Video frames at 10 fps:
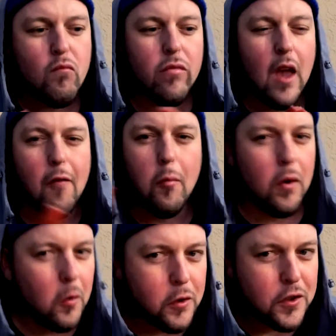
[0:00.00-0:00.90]

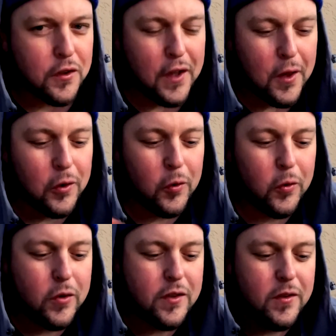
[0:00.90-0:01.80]
Everybody would just let
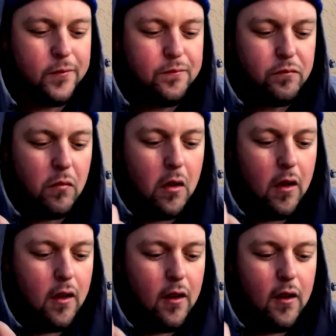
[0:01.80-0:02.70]
loose
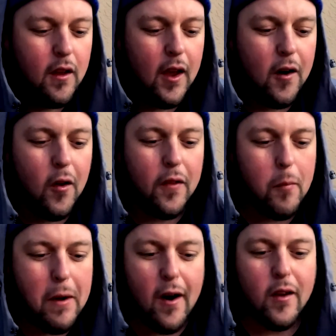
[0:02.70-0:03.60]
and all the
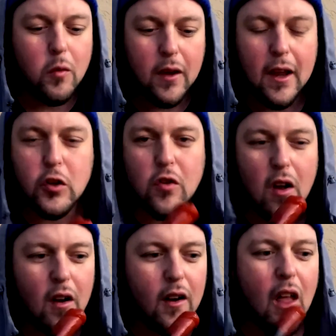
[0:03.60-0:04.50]
parents would get
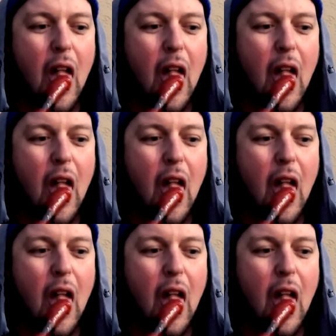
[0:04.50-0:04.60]
drunk